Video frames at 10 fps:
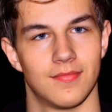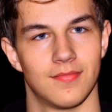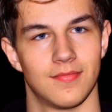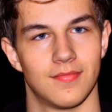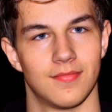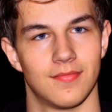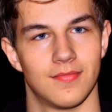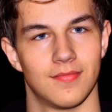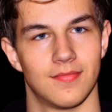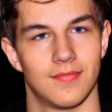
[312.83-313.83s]

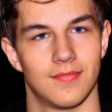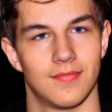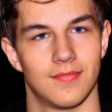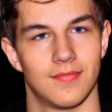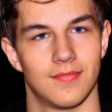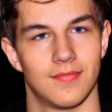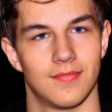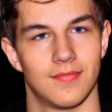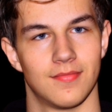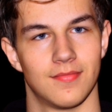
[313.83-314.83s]

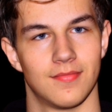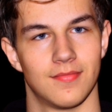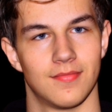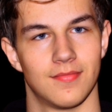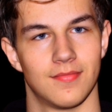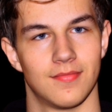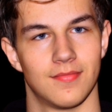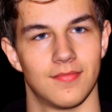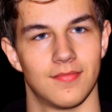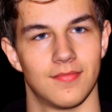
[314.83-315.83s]

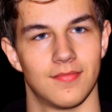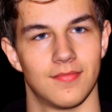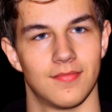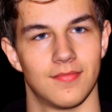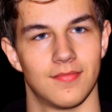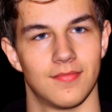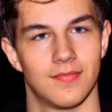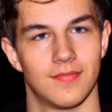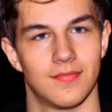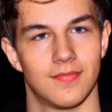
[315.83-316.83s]

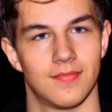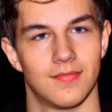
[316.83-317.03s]
[no speech]